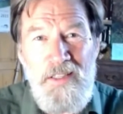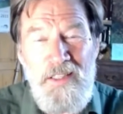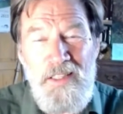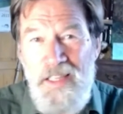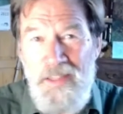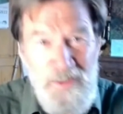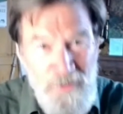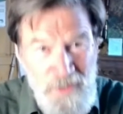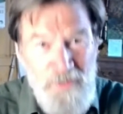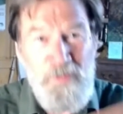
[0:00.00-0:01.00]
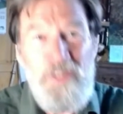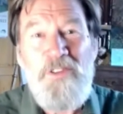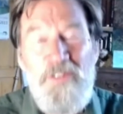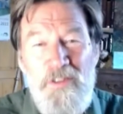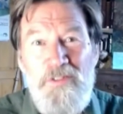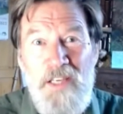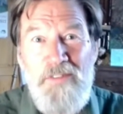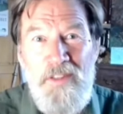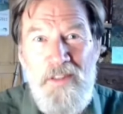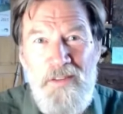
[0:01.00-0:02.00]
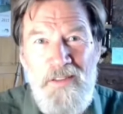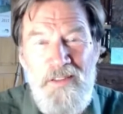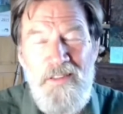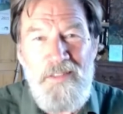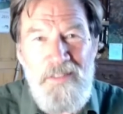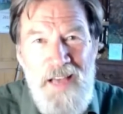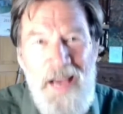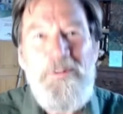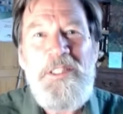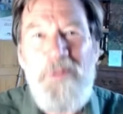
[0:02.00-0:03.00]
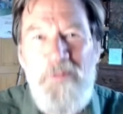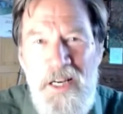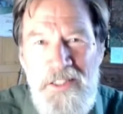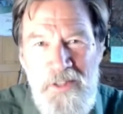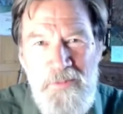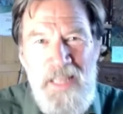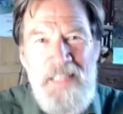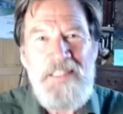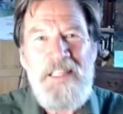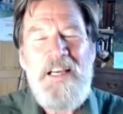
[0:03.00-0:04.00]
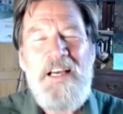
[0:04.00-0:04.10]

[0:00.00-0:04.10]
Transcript: in this business of saving the habitable part of the planet.